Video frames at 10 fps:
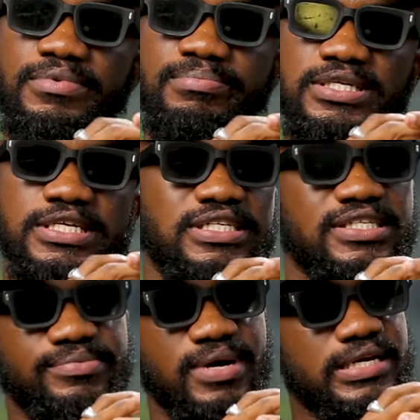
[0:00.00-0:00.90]

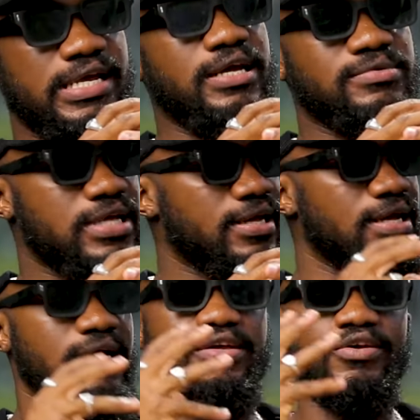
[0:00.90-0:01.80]
messages in my DMs and
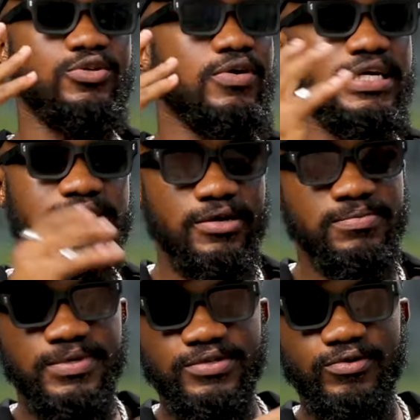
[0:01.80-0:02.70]
your song has
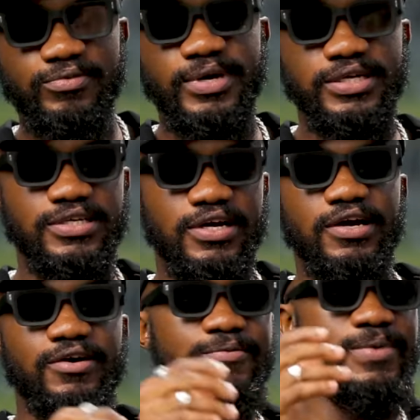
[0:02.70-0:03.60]
helped me so much.
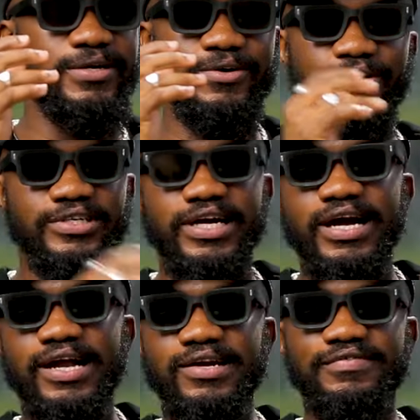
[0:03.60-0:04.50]
Oh my God,
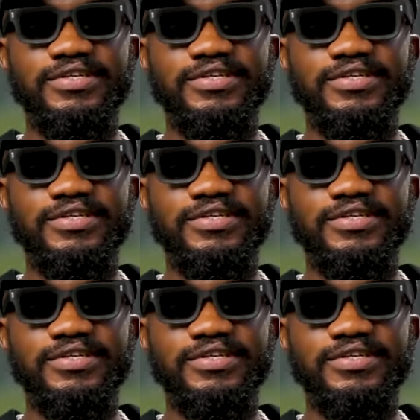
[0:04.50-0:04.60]
I love